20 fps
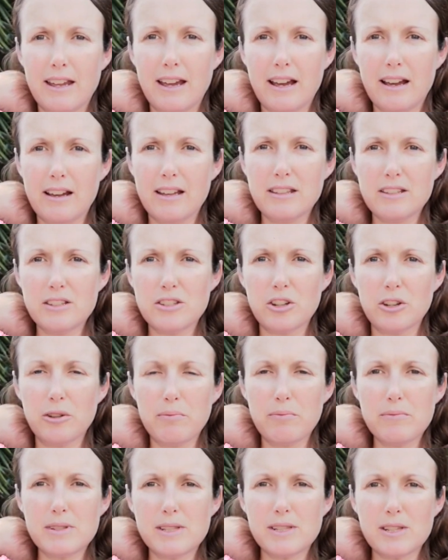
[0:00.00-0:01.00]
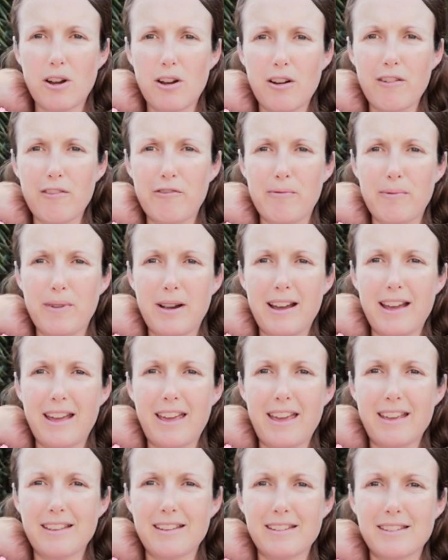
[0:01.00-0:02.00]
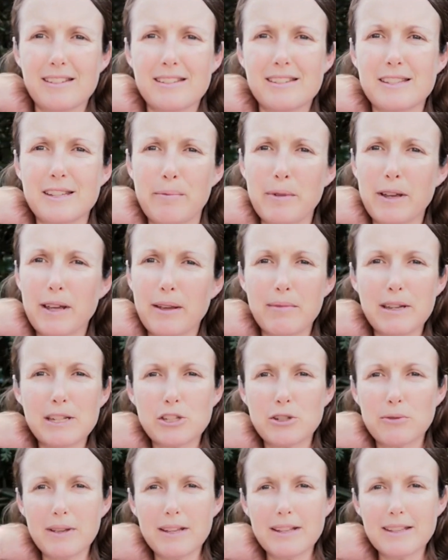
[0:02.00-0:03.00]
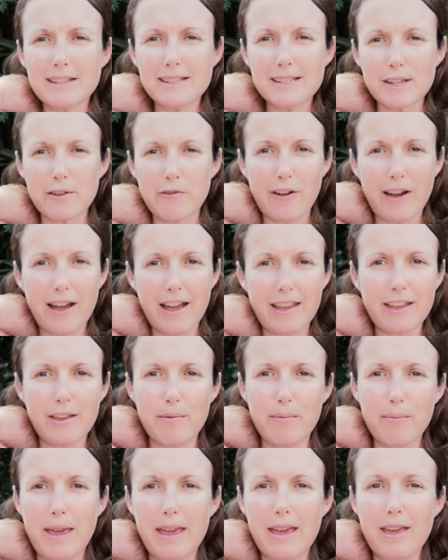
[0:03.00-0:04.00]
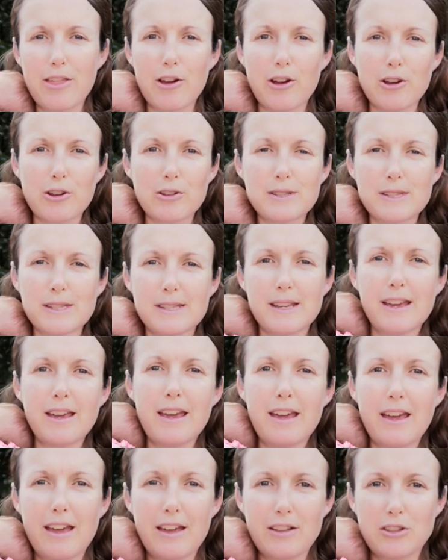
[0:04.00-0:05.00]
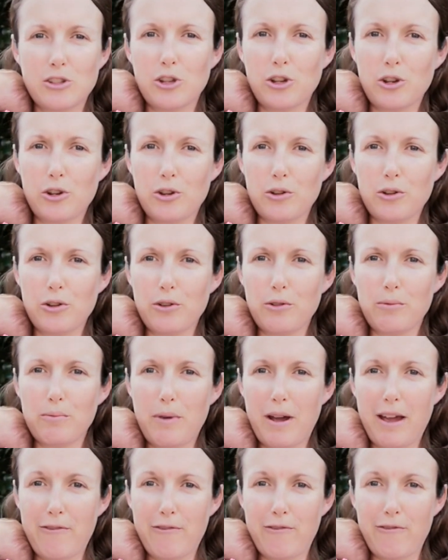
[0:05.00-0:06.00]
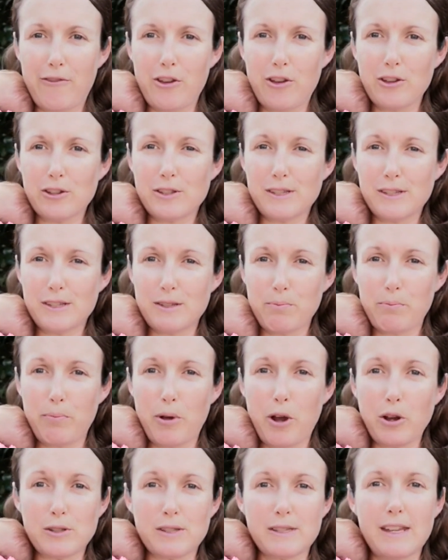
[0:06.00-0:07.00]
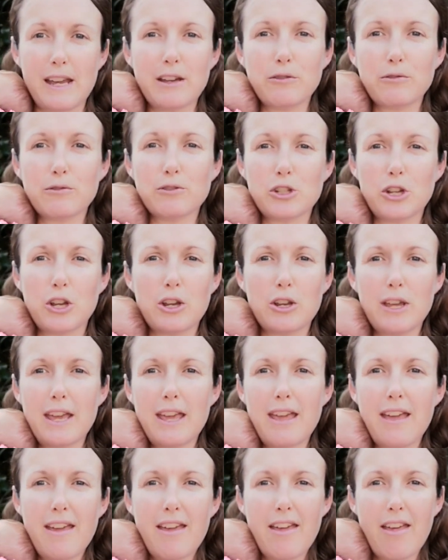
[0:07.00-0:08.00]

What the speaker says: Now in terms of my stomach measurements, if I compare those to my first postnatal journey,